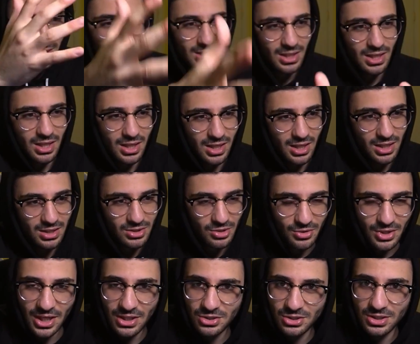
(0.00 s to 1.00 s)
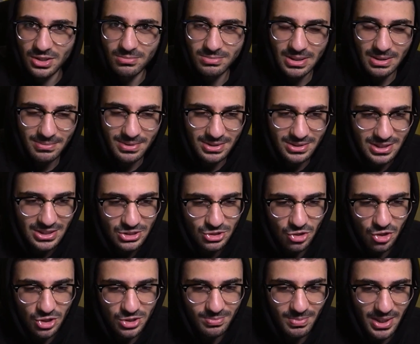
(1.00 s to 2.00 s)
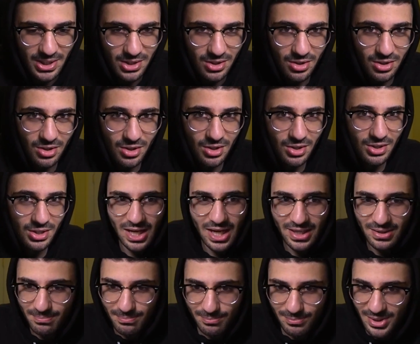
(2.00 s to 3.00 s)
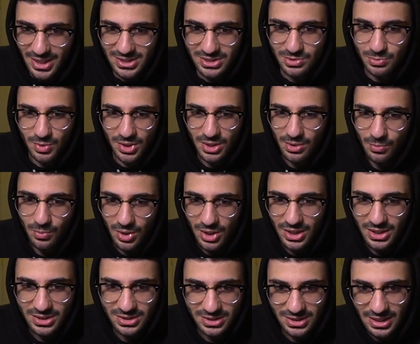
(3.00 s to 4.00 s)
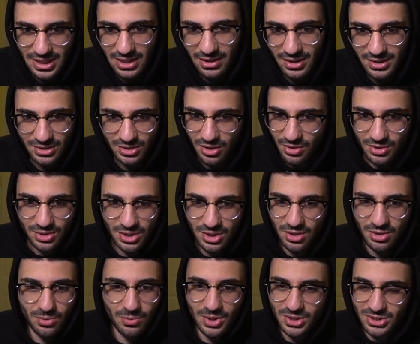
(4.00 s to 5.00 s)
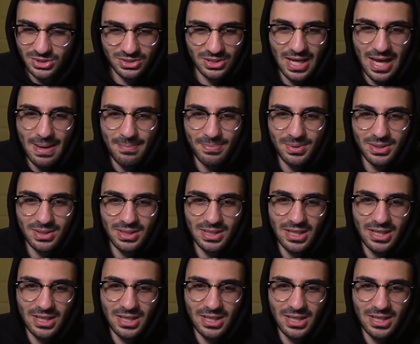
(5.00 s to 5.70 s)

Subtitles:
a location comes up that discards my card, I missed what it was and now I don't know what just happened.